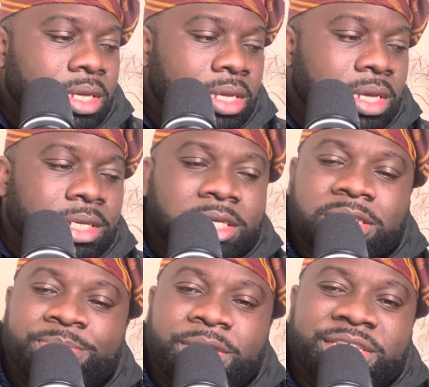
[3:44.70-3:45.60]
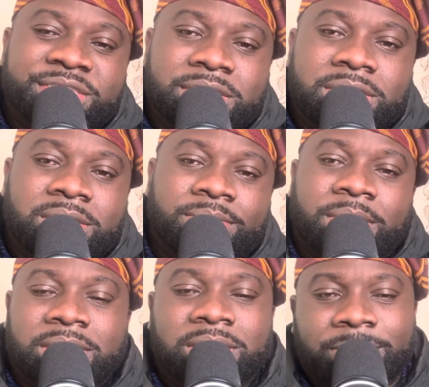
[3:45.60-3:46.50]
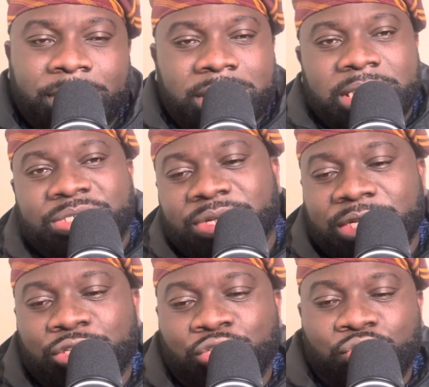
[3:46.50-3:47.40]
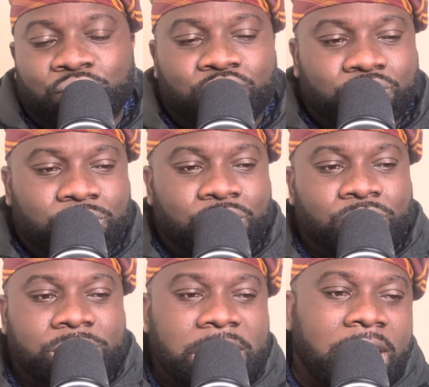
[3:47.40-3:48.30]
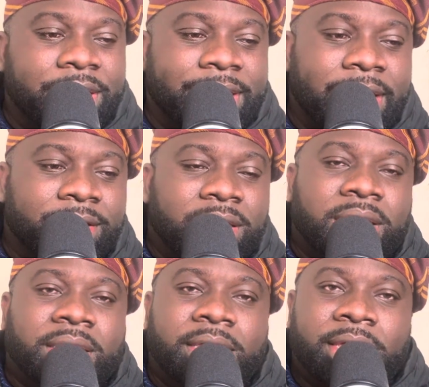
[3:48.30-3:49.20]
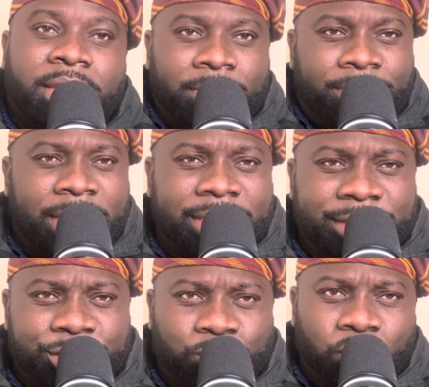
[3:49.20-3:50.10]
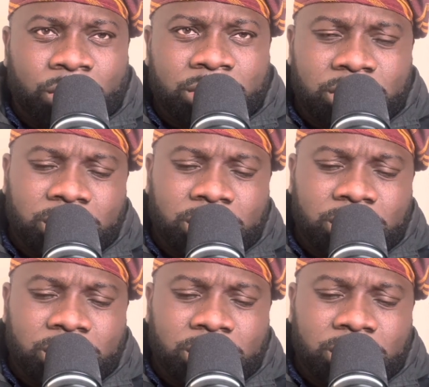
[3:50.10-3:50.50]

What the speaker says: against PSG, I think the manager is trying to see how he can blend the squad.